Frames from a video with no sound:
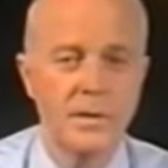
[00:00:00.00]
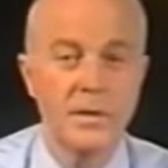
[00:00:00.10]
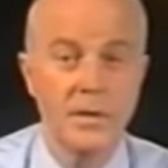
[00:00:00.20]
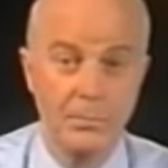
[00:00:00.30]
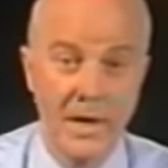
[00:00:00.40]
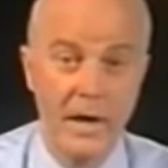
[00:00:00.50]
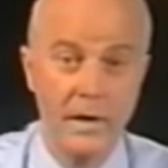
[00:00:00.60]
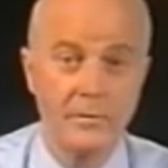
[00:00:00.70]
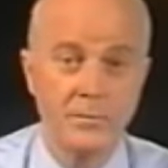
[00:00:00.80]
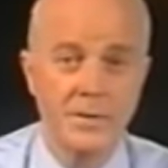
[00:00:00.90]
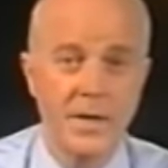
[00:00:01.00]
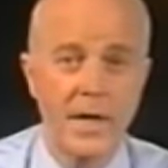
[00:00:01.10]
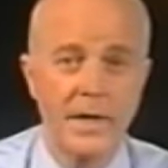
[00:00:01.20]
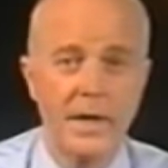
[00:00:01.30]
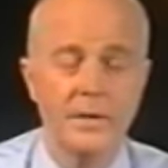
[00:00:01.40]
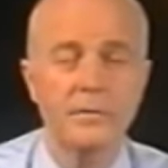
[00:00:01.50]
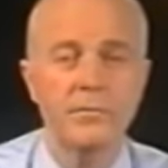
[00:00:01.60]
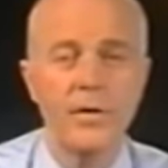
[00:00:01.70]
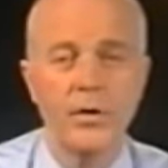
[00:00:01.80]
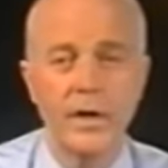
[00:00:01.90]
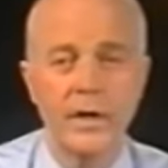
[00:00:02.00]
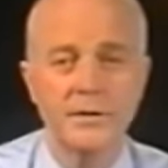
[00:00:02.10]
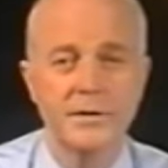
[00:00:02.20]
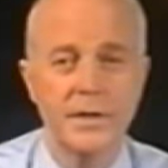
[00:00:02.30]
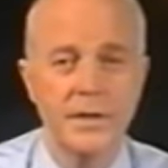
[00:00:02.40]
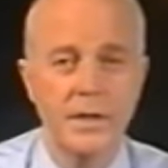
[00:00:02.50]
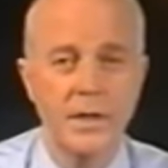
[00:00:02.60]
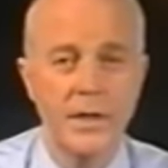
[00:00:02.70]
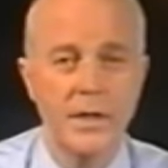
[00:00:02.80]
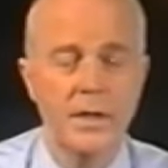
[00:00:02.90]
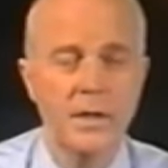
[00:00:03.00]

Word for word: The parrot was hard at it, flogging a CD,